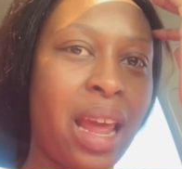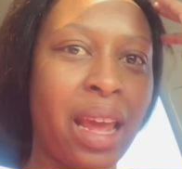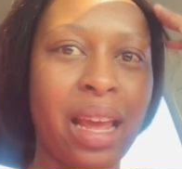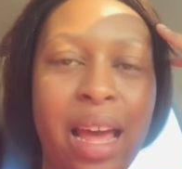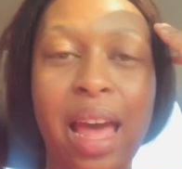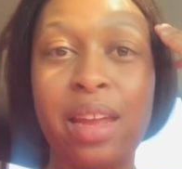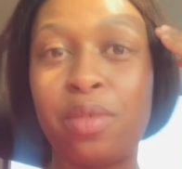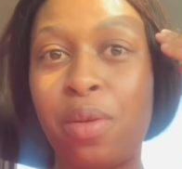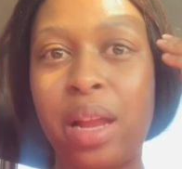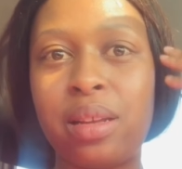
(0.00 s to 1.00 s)
Like, I
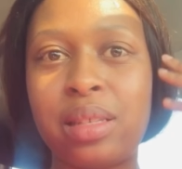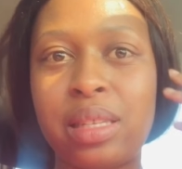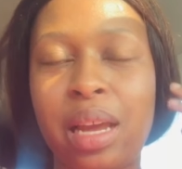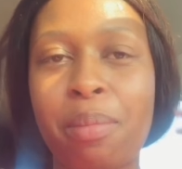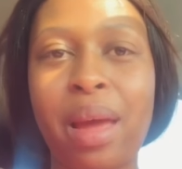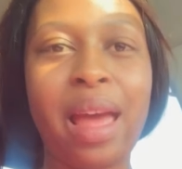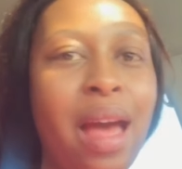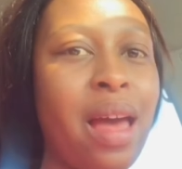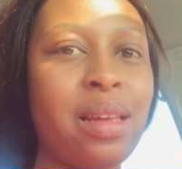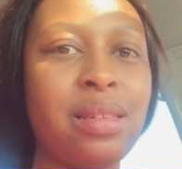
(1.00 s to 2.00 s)
know I look sick. My
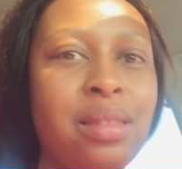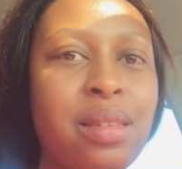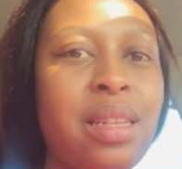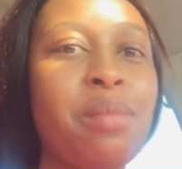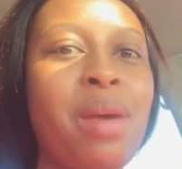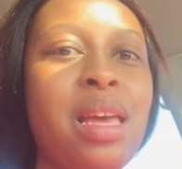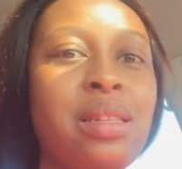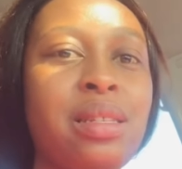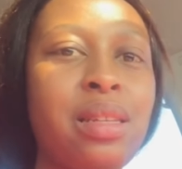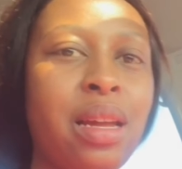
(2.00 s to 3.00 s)
eyes, gime,
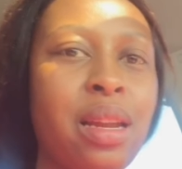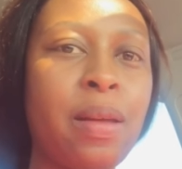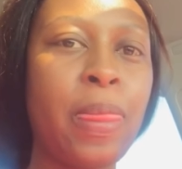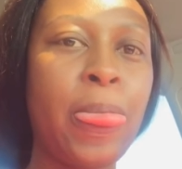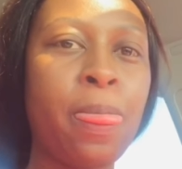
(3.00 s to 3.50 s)
Susana.